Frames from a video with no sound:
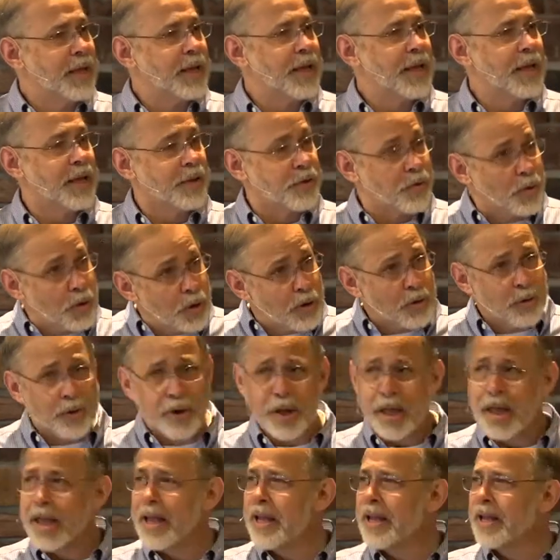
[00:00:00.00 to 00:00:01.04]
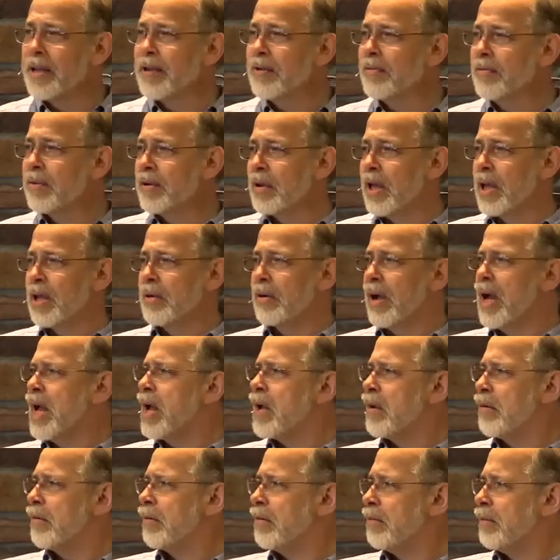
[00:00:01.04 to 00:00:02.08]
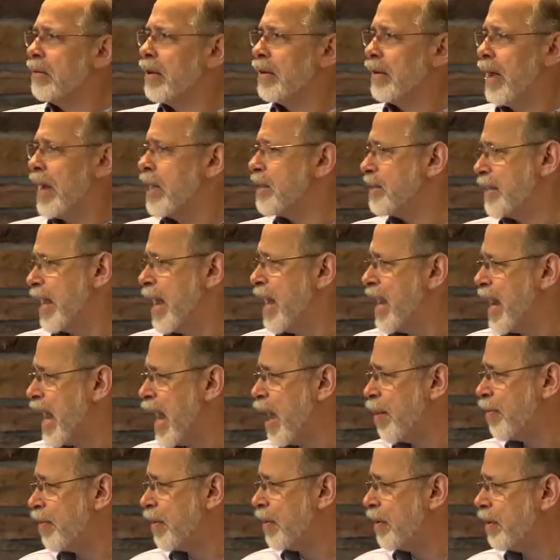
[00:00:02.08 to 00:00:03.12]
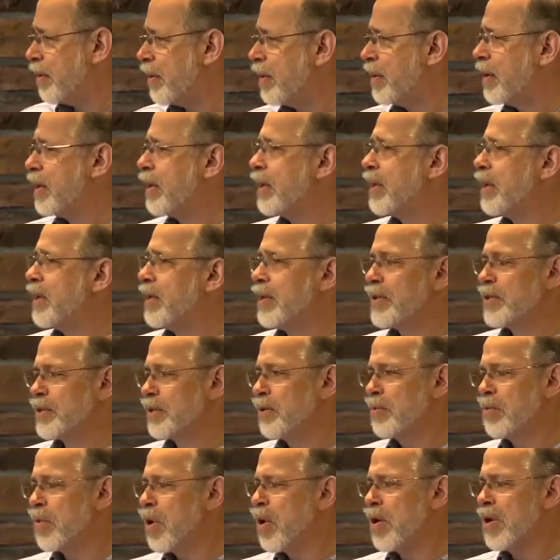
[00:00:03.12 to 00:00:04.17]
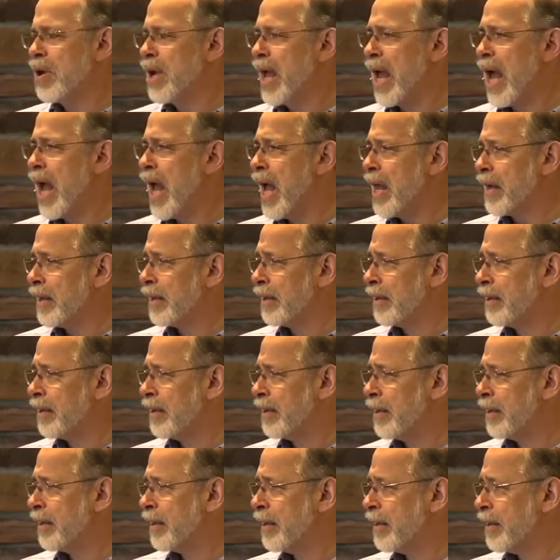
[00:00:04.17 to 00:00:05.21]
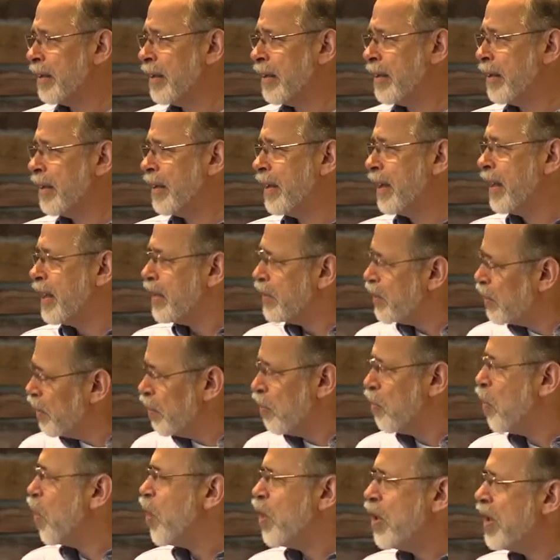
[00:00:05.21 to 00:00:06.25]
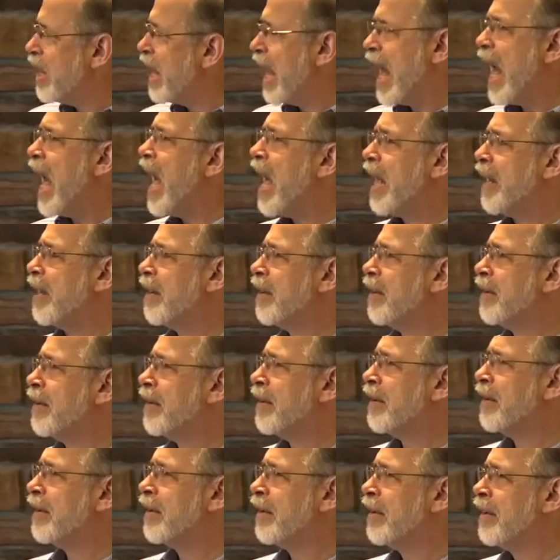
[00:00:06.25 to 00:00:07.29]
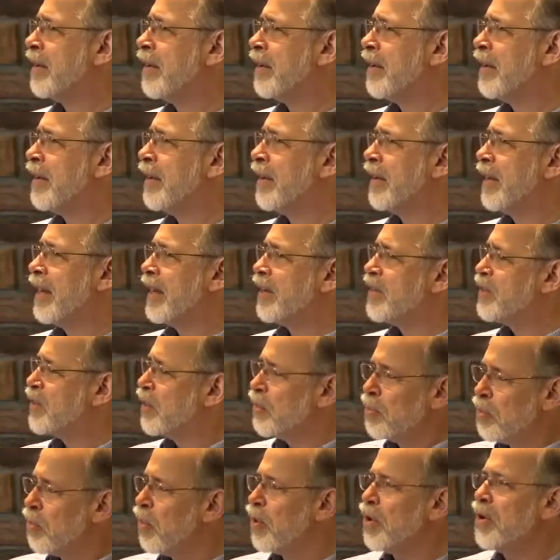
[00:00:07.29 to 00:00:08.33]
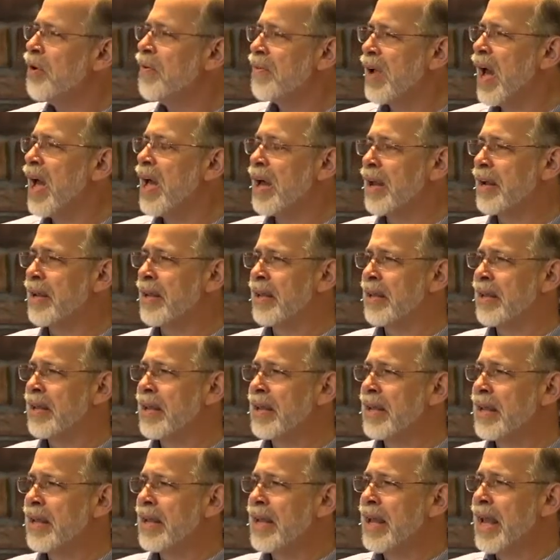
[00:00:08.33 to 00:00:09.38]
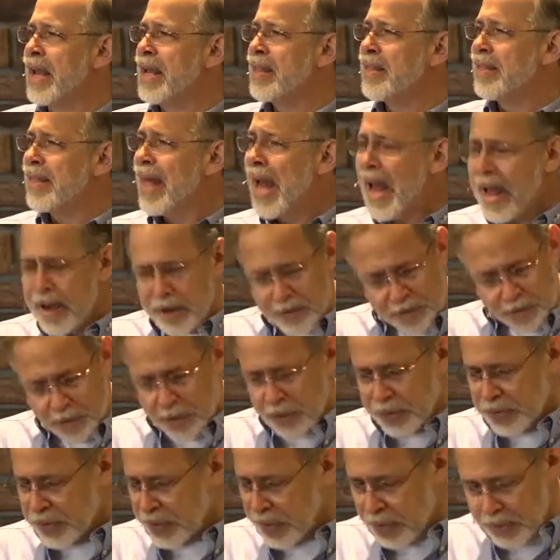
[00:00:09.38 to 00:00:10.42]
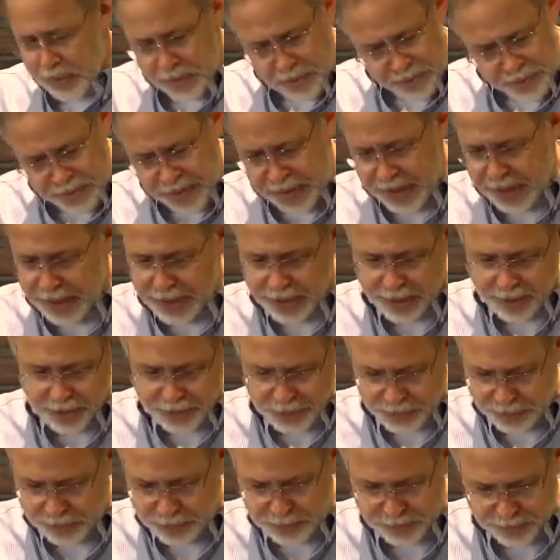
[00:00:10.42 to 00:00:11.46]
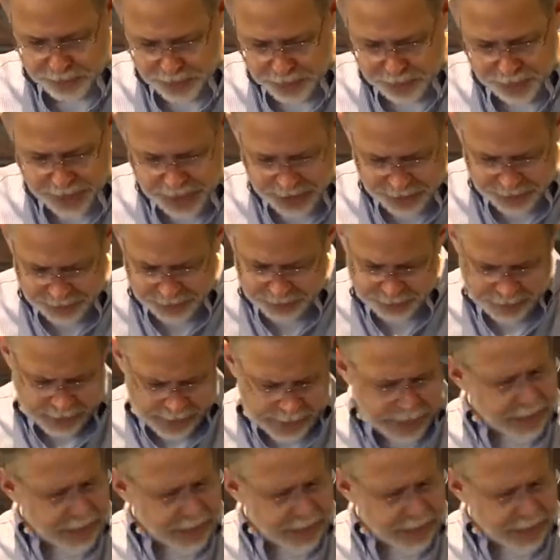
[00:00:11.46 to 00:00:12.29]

It grew. And we're like, Wow, how's that happen? It's the Word of God. It's the Word of God. It's the Word of God. And that, of course, you know, over the years, we, we went into